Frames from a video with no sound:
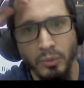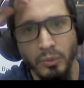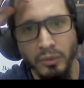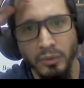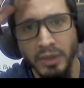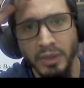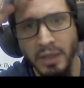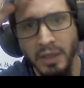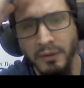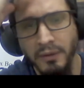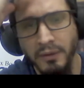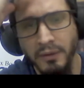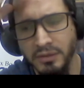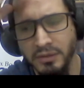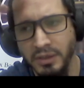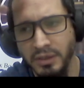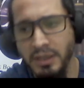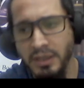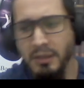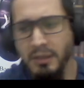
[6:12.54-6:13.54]
they
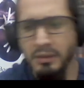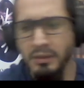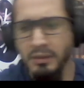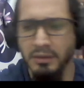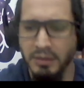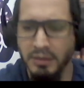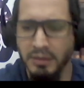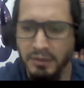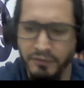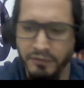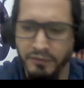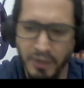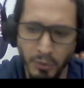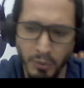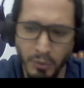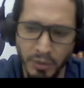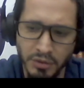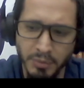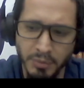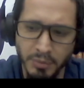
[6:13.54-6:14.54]
sing if they
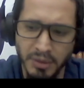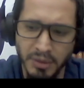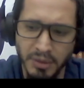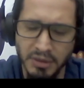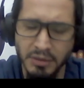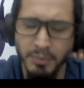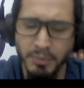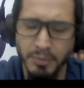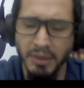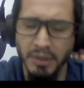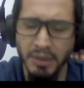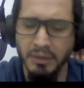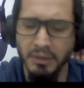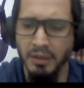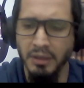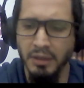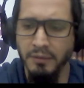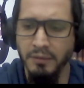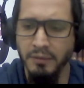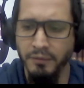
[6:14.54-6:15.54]
want to participate,
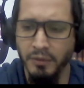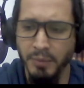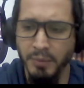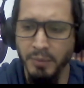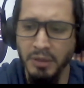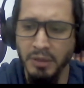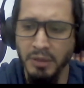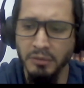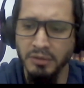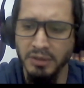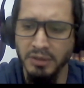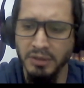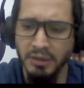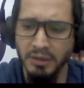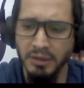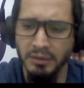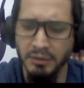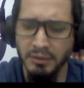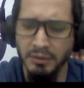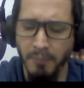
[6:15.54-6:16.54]
the informed
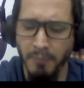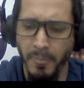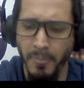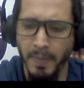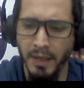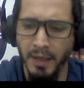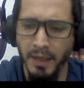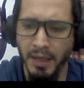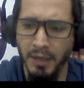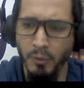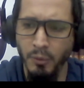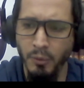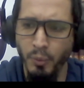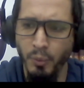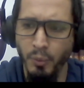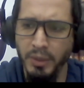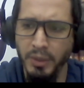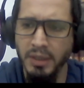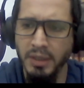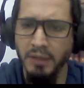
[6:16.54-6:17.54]
consent, and
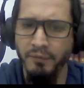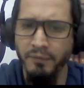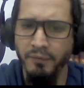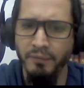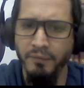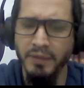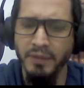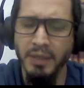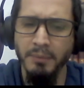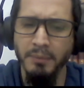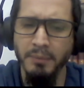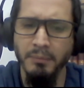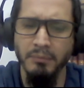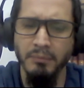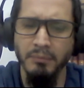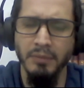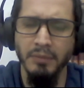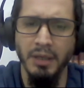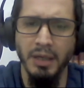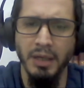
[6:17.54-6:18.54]
we give
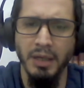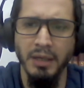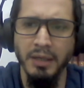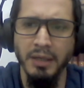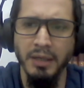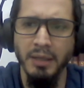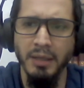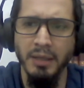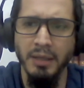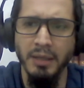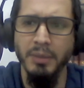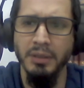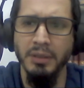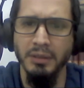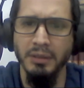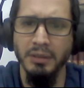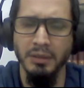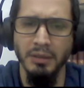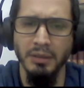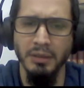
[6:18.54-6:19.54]
them a
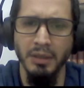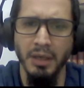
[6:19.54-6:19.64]
number.